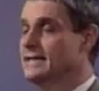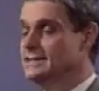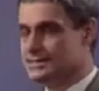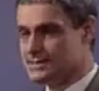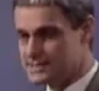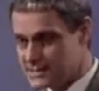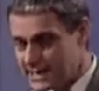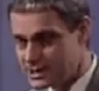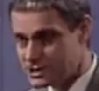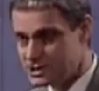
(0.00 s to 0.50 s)

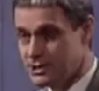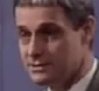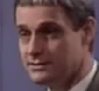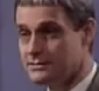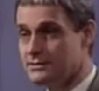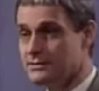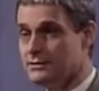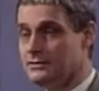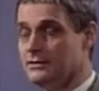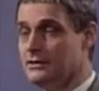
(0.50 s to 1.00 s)

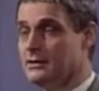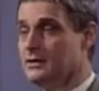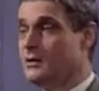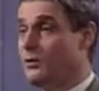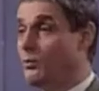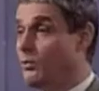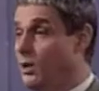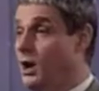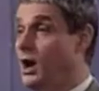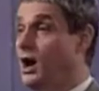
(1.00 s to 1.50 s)
intercession
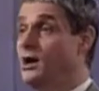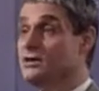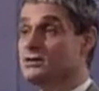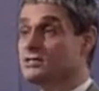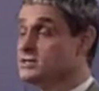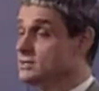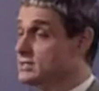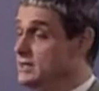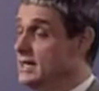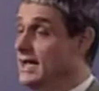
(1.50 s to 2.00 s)

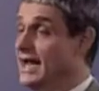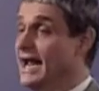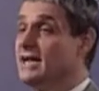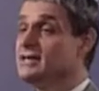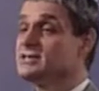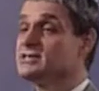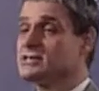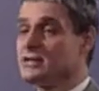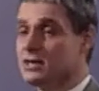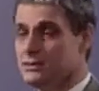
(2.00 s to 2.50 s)
was
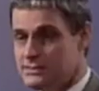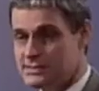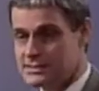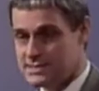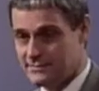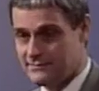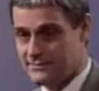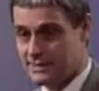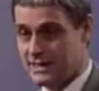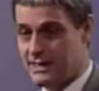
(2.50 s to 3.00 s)

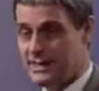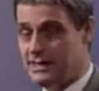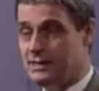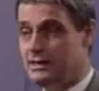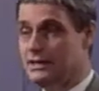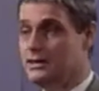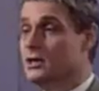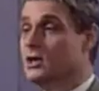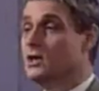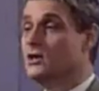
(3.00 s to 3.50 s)

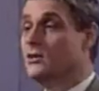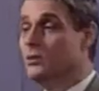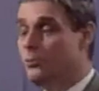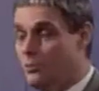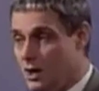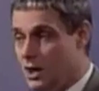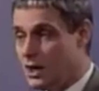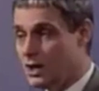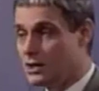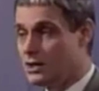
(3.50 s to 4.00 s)
exclusively
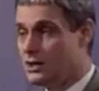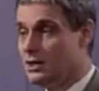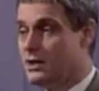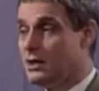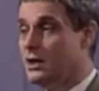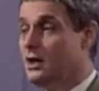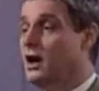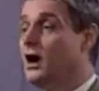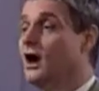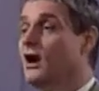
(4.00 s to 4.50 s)
the work
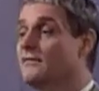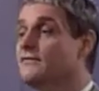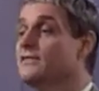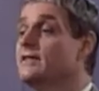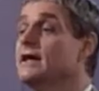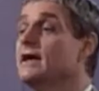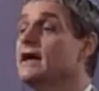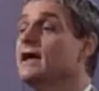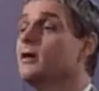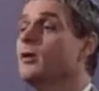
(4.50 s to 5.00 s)

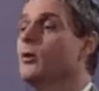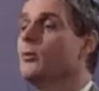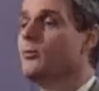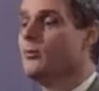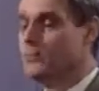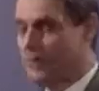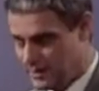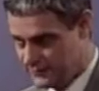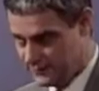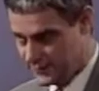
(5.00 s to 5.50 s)
of the
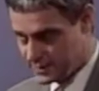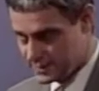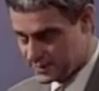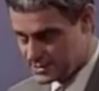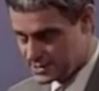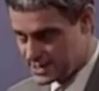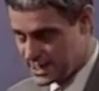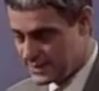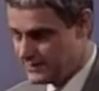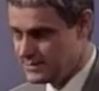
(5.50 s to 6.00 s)

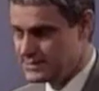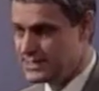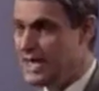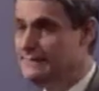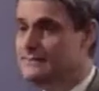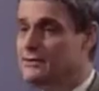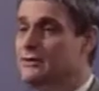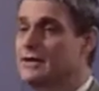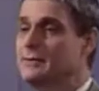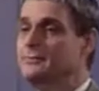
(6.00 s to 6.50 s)
prophets. Every
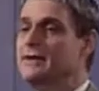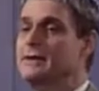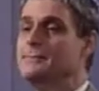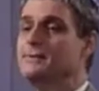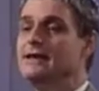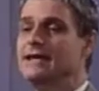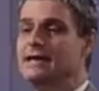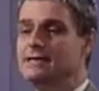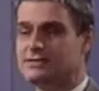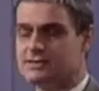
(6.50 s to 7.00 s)
time you read
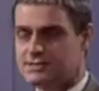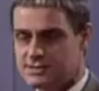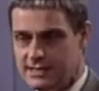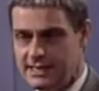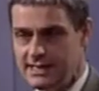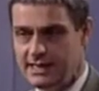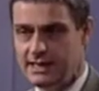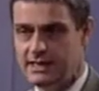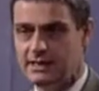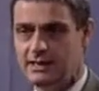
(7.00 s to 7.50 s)
people
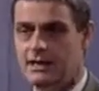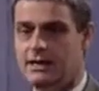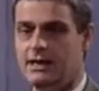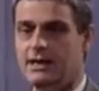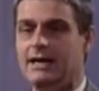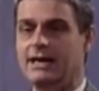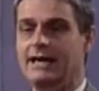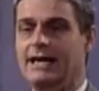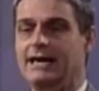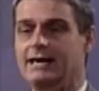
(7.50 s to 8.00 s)
interceding,
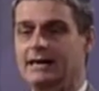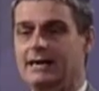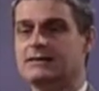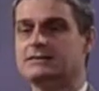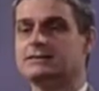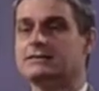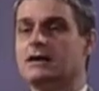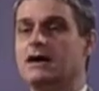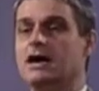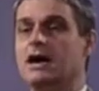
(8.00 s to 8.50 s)
it
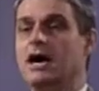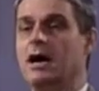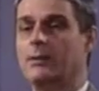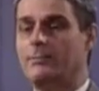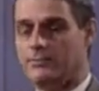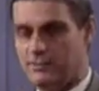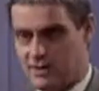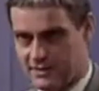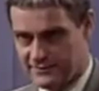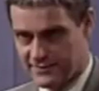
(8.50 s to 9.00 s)
is
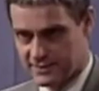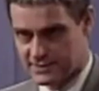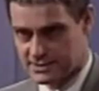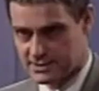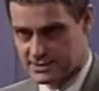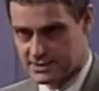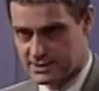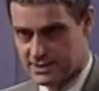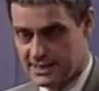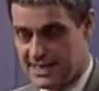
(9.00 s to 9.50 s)
a
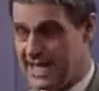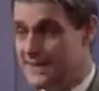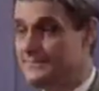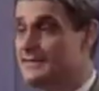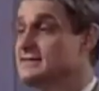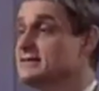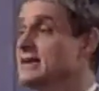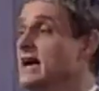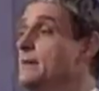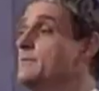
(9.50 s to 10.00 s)
prophet.
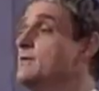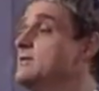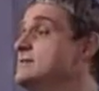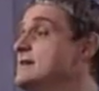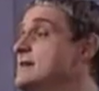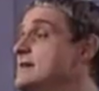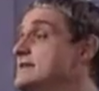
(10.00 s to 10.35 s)
Every time